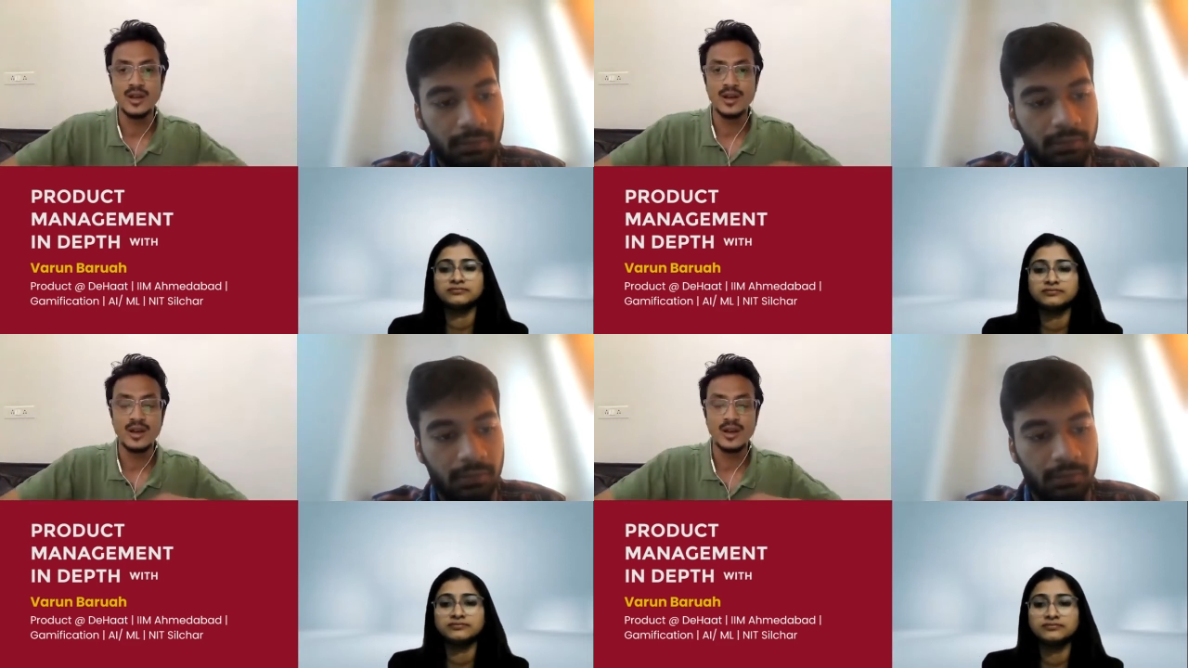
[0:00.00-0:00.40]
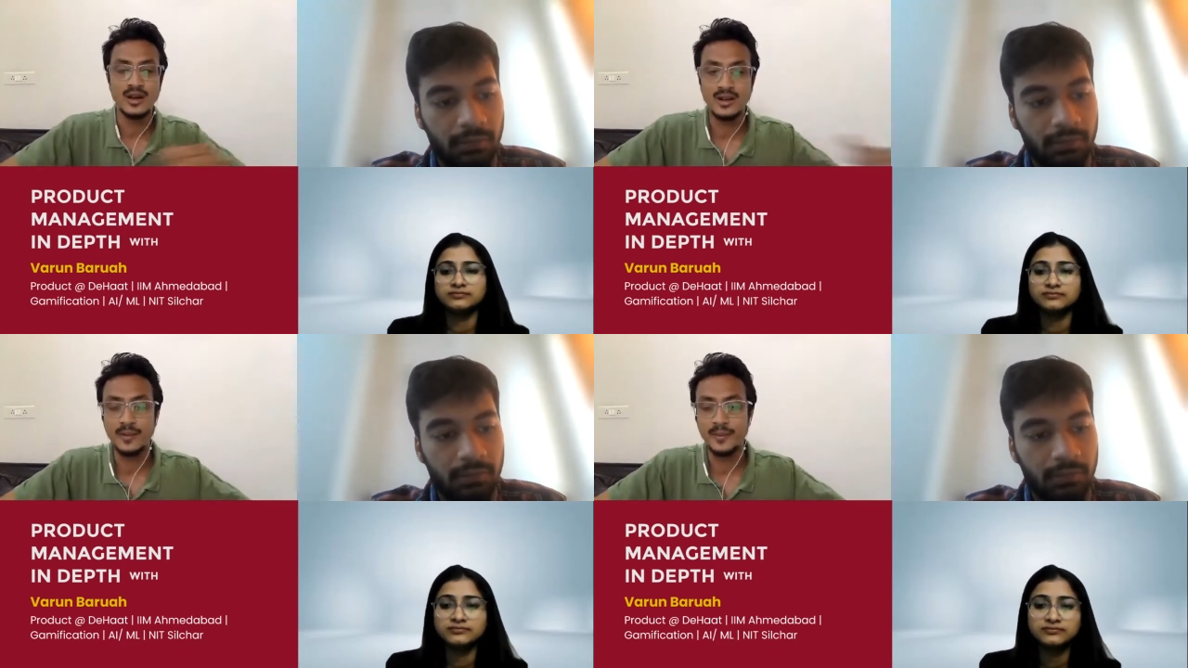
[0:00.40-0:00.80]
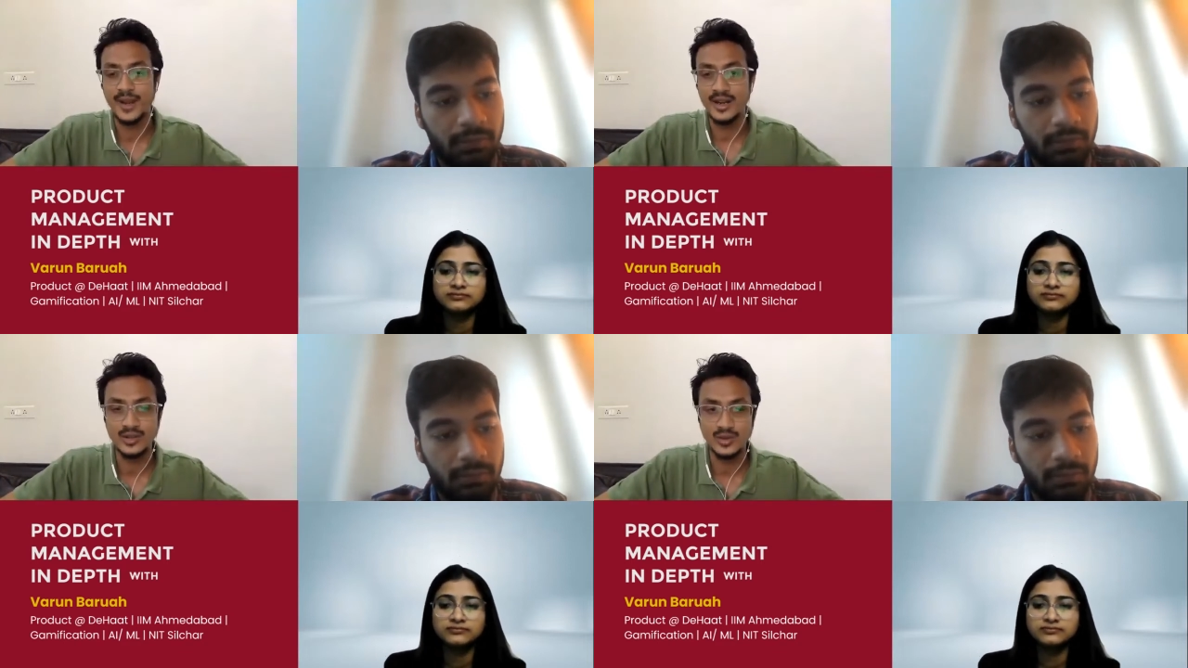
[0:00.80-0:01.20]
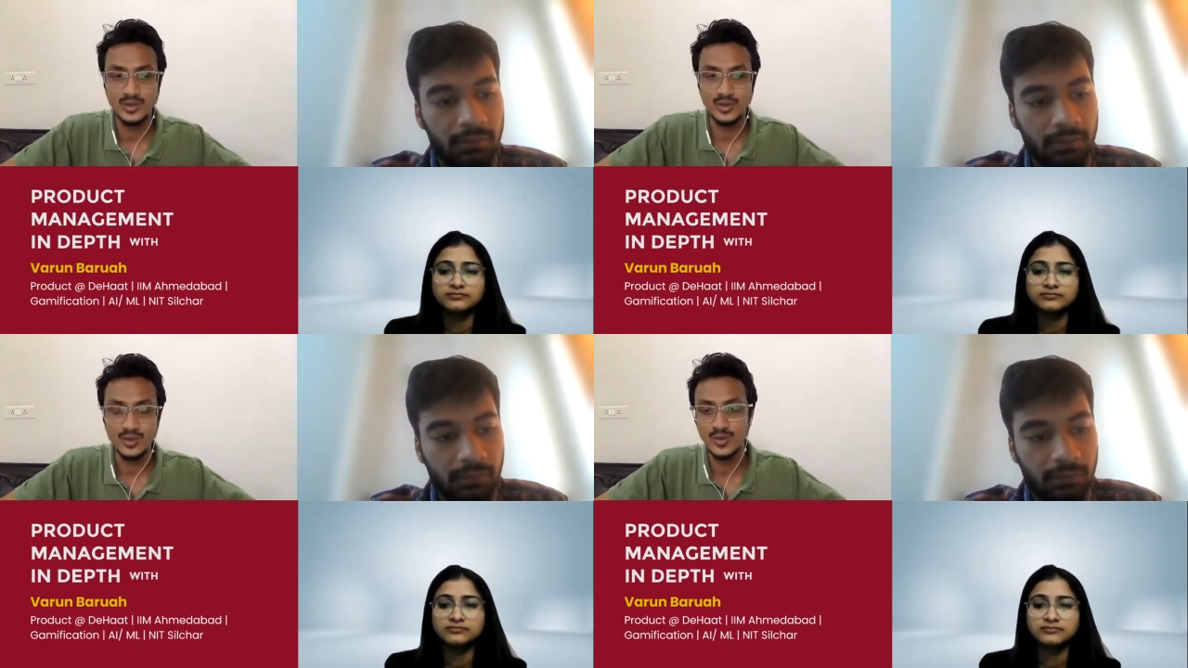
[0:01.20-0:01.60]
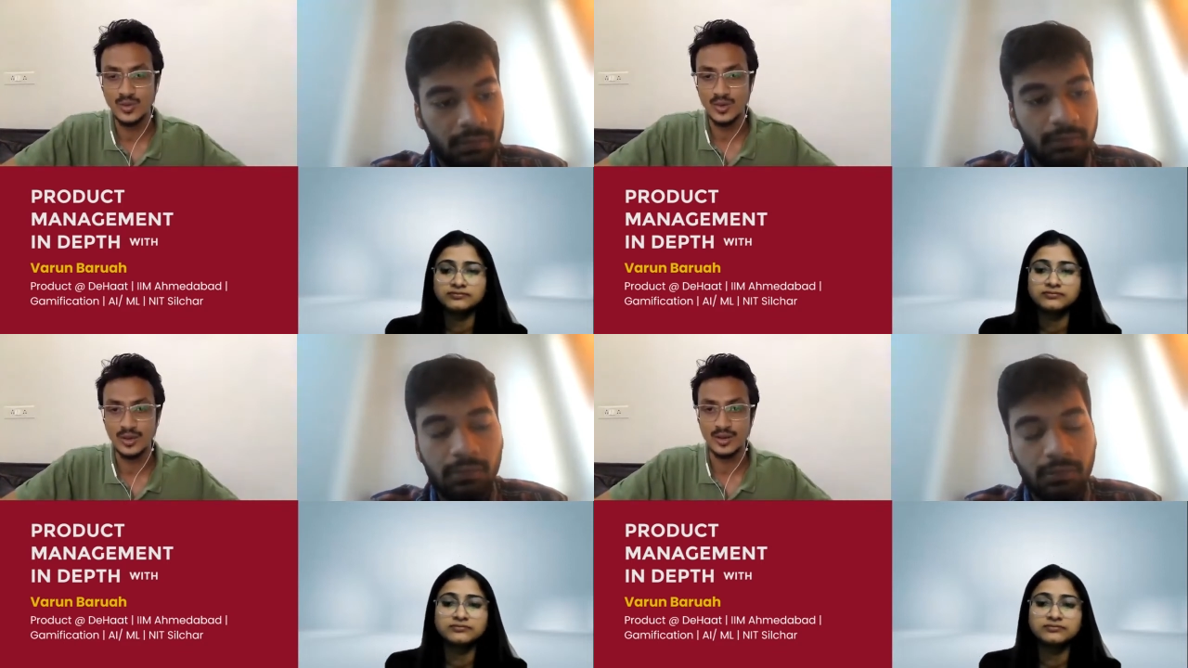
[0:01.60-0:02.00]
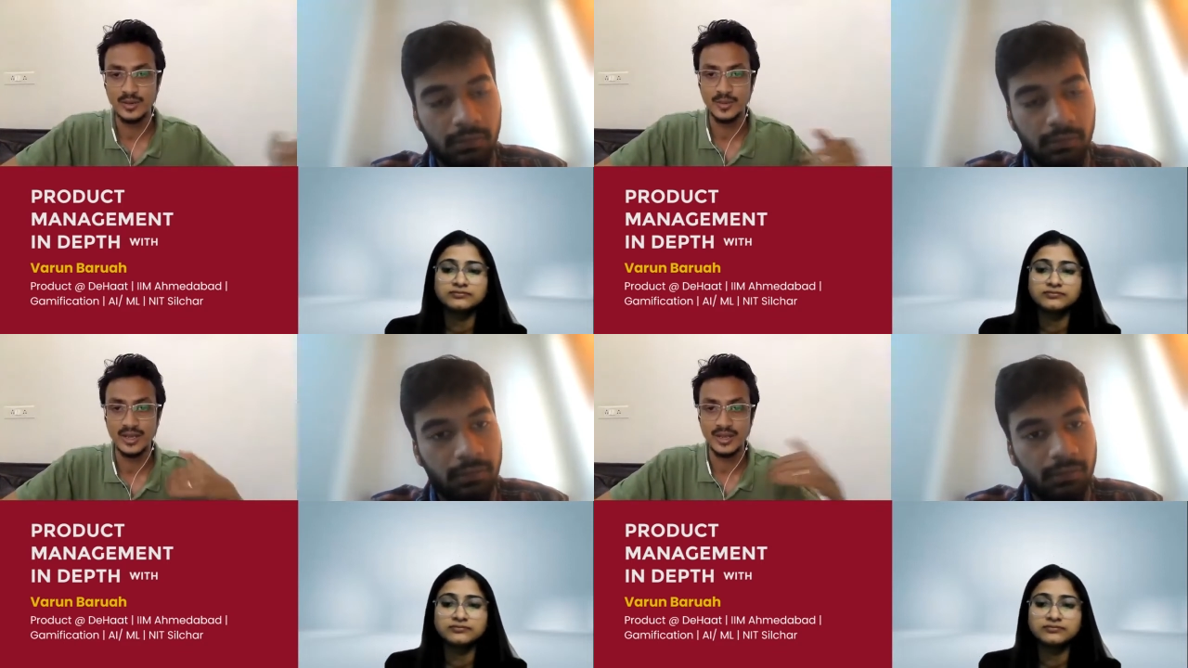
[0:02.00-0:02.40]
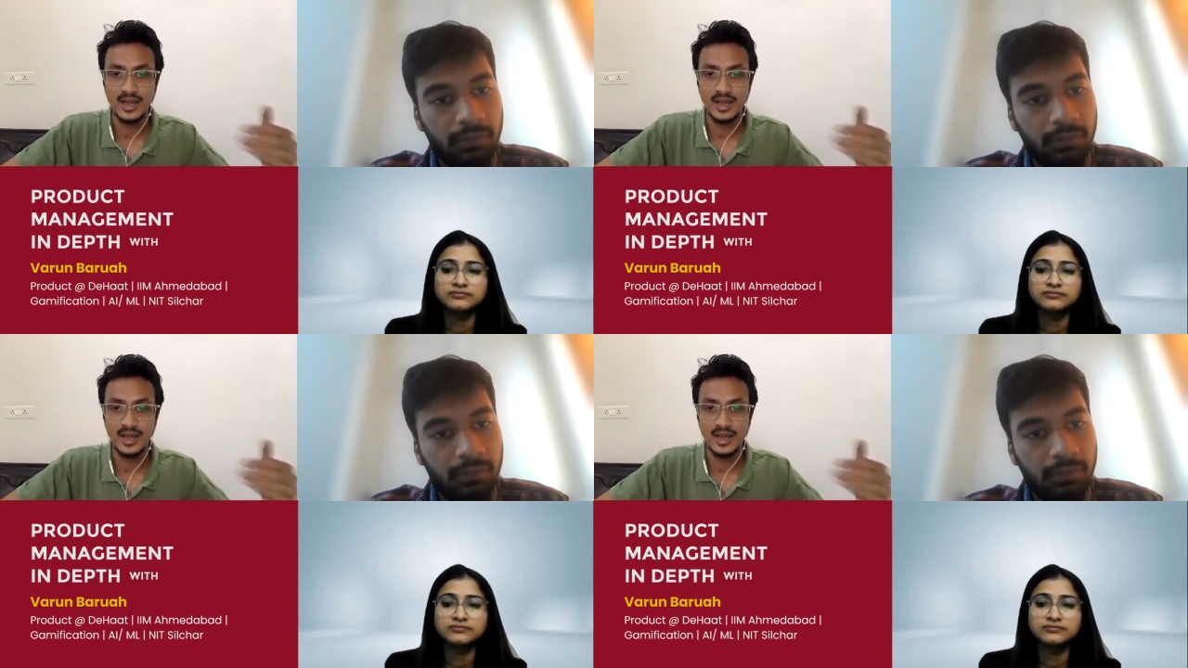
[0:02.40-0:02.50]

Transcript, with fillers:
Speaker 1: uh, compared to uh, India.